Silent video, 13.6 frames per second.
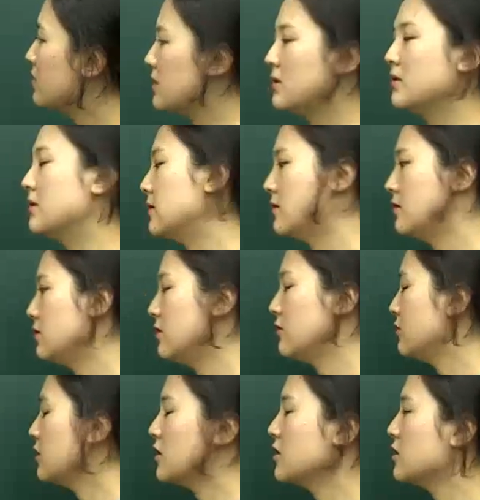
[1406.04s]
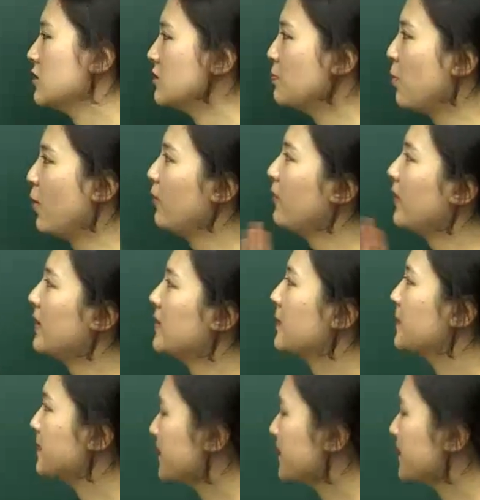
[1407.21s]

this is, it's just perfect.